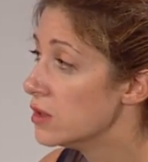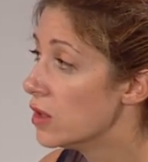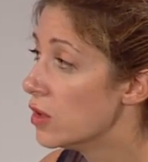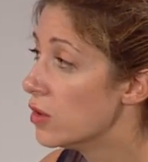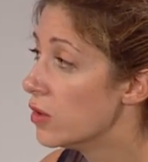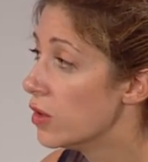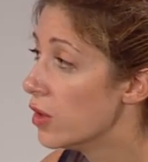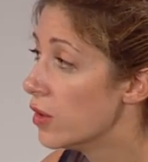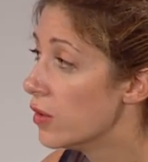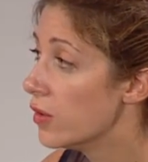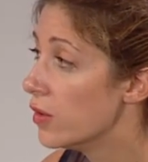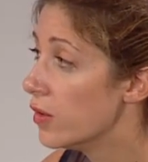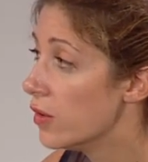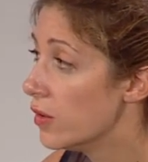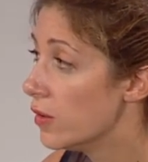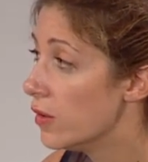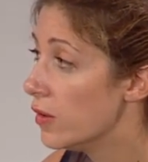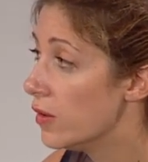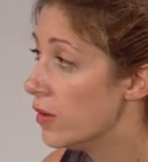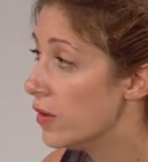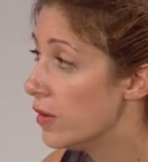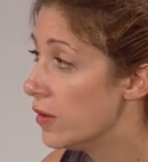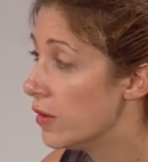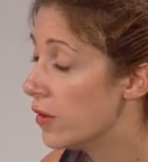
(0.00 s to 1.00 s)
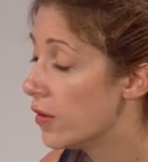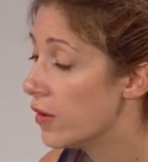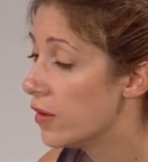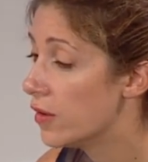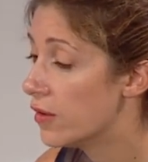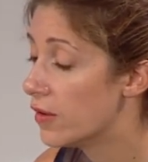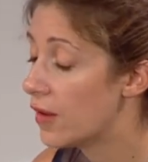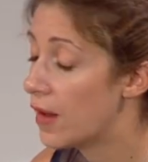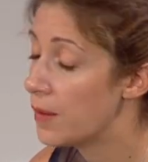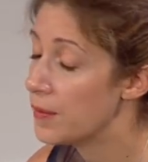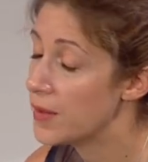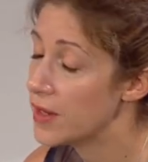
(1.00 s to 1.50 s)
No, you know.
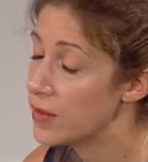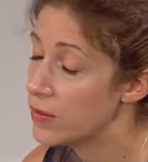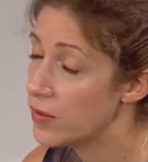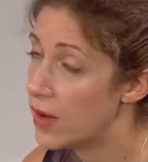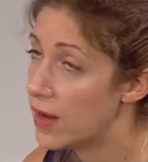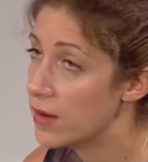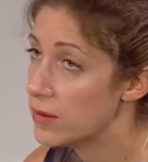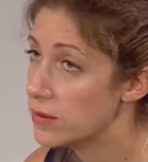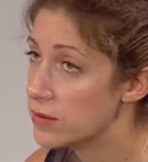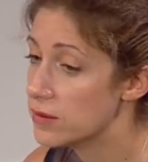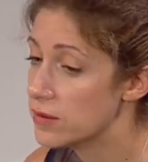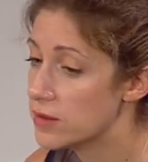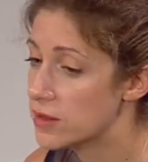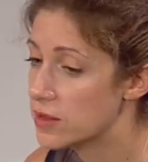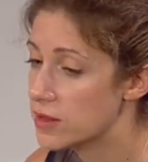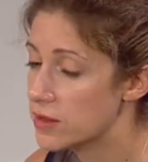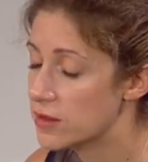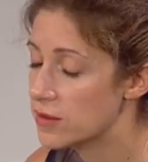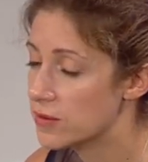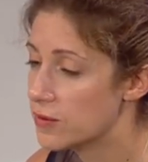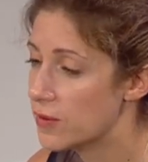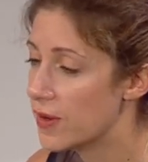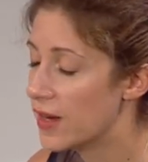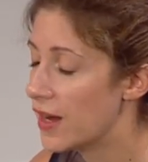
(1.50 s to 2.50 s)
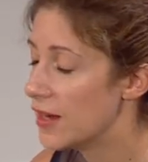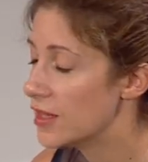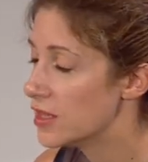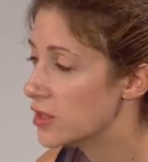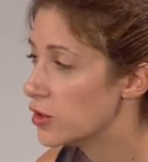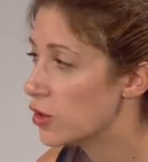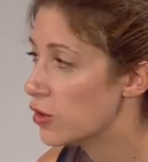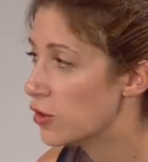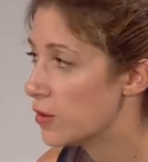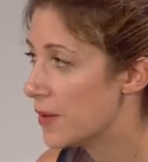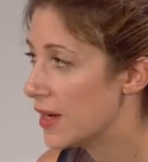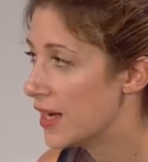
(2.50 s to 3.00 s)
It's, I mean, when I
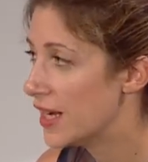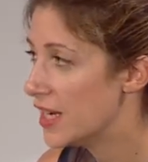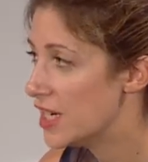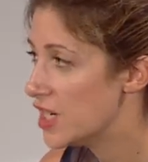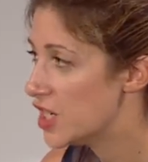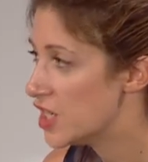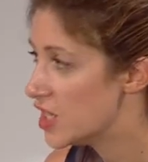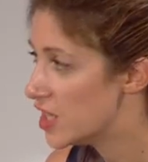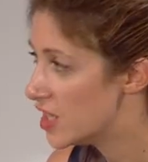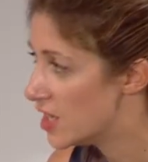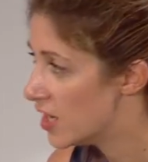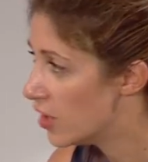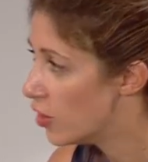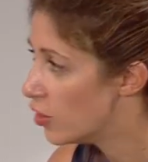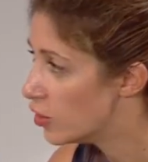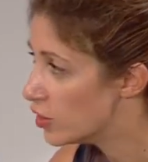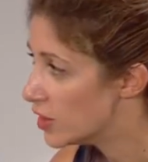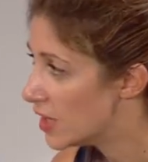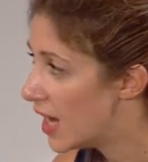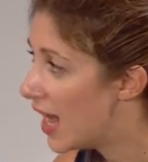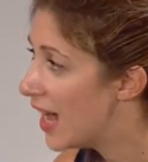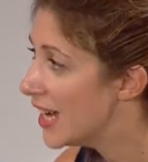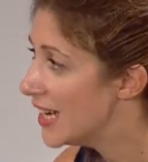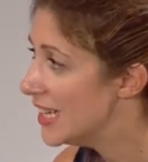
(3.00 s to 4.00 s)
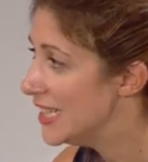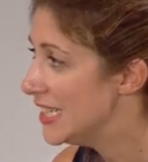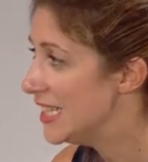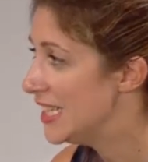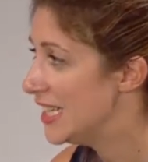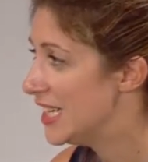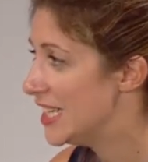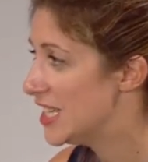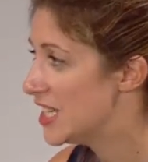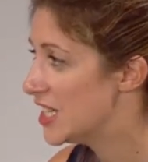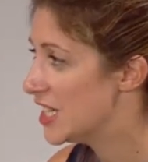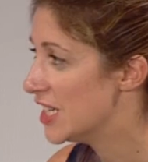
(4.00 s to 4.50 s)
talk about niches, they're not tiny
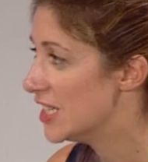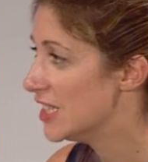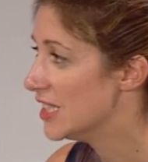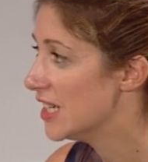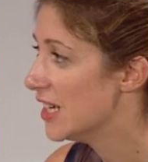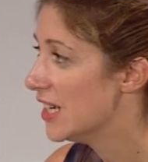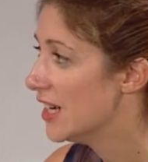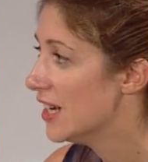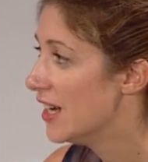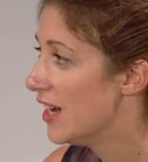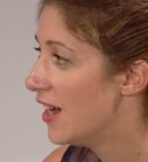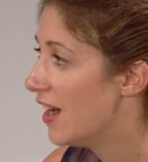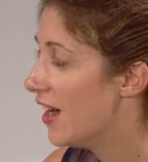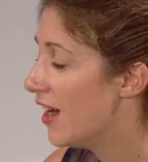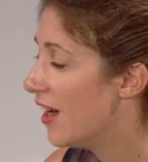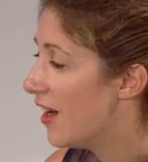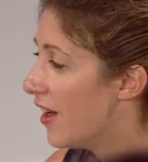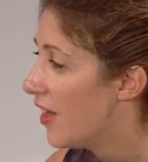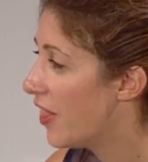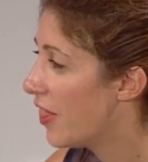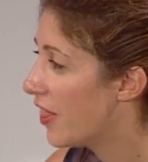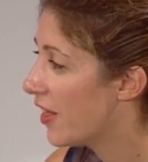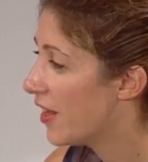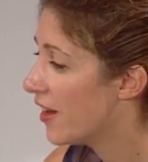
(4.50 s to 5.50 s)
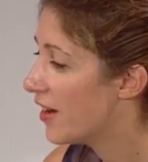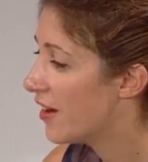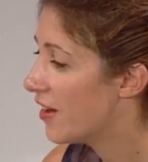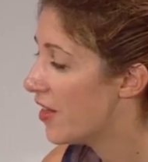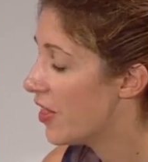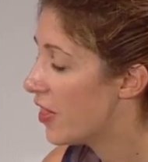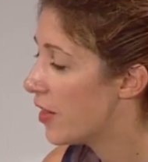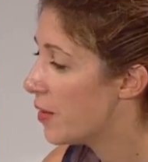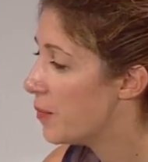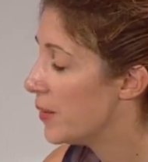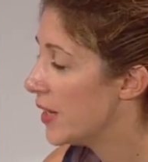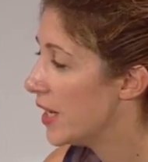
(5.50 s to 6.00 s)
niches.
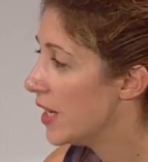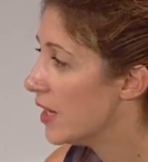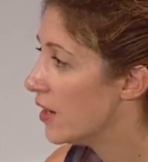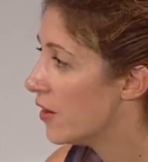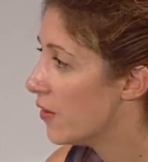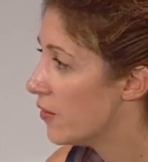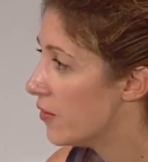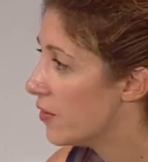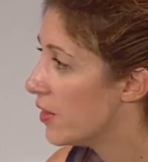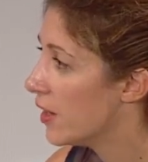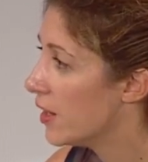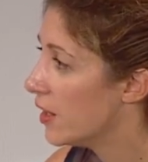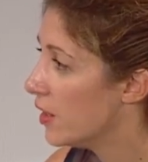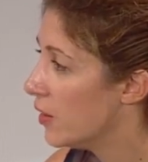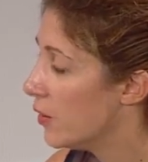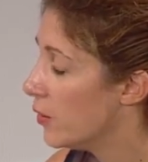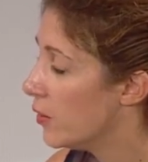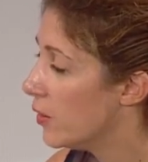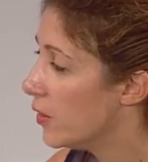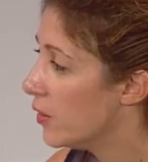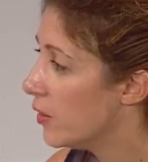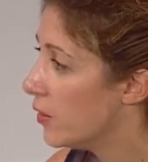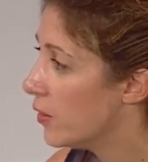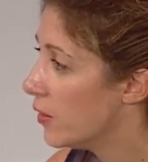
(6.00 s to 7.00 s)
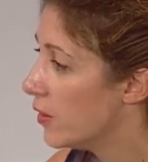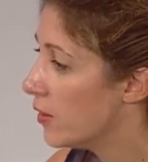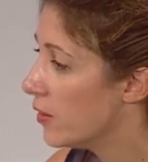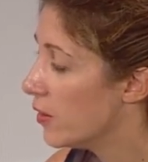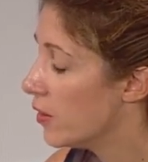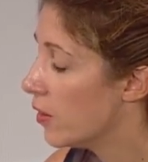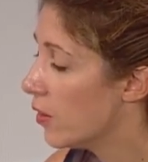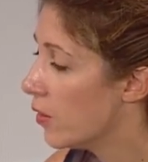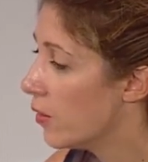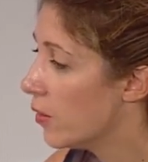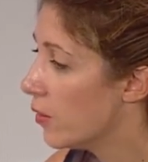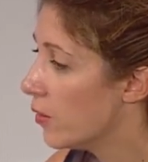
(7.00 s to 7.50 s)
They're big enough that you can
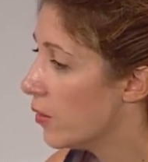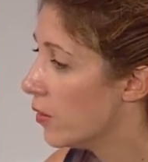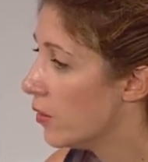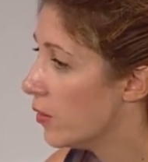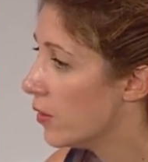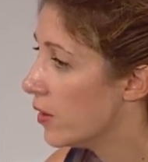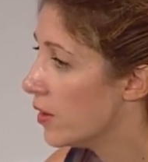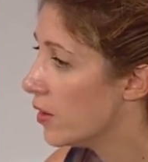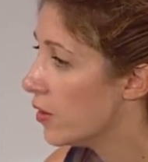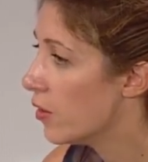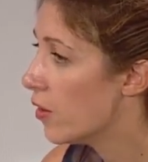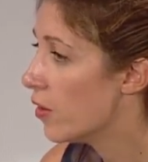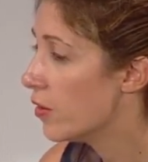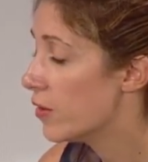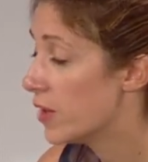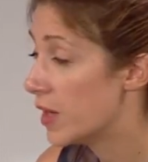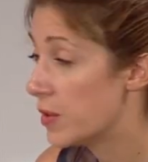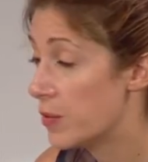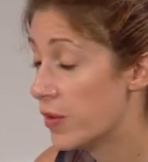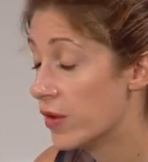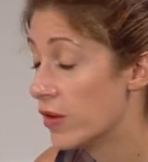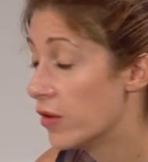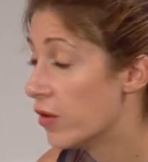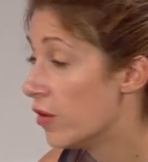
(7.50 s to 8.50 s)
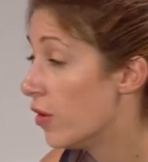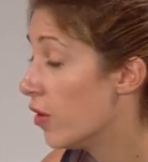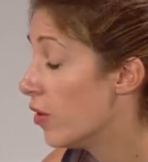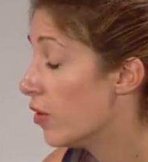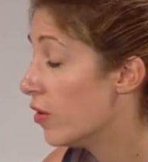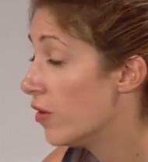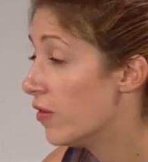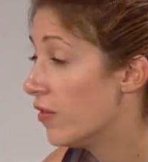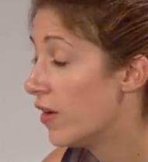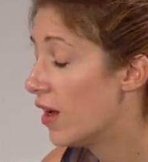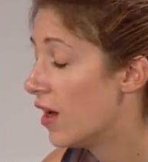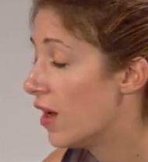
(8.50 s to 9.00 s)
go locally. But a lot
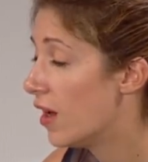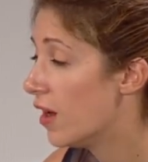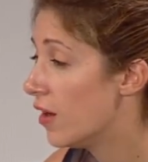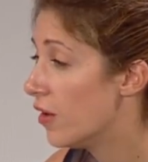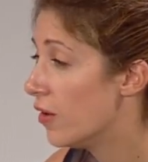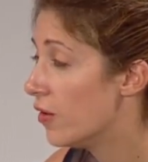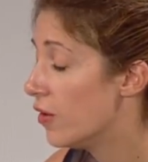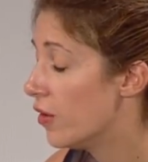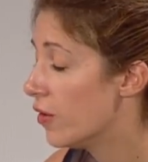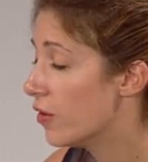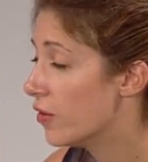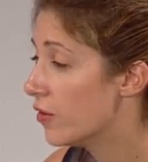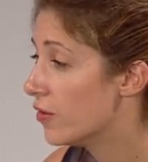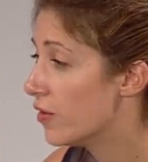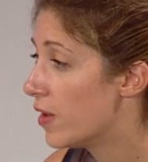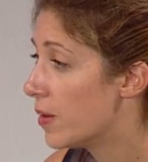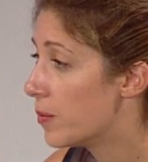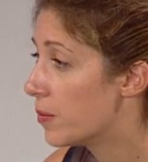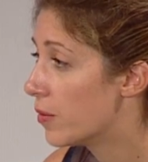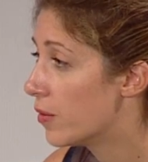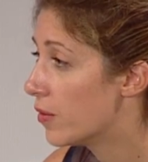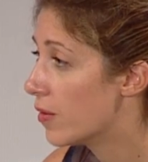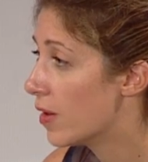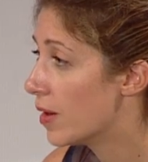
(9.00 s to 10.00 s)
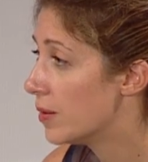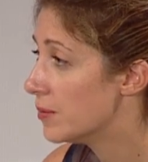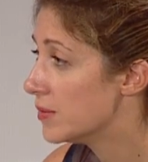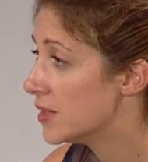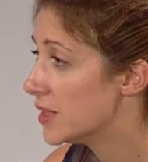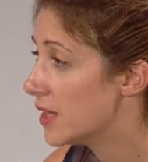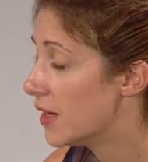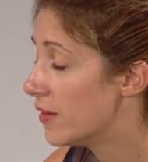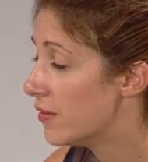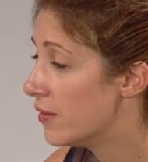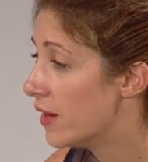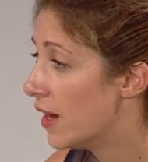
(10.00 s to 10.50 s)
of our
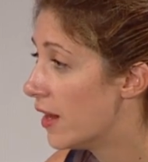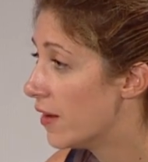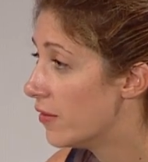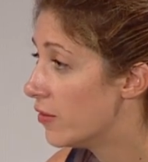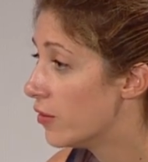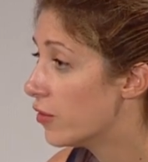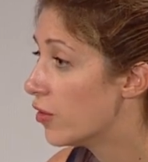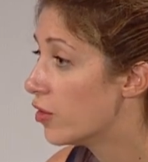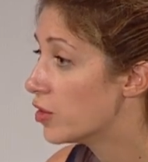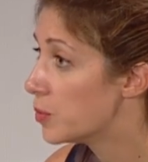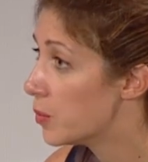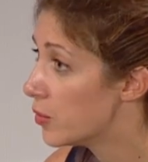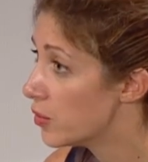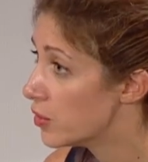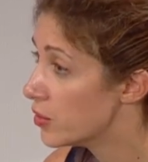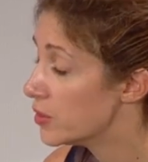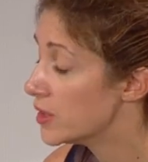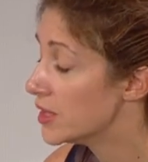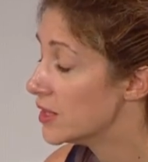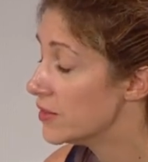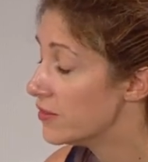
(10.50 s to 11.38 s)
programs have a life across borders.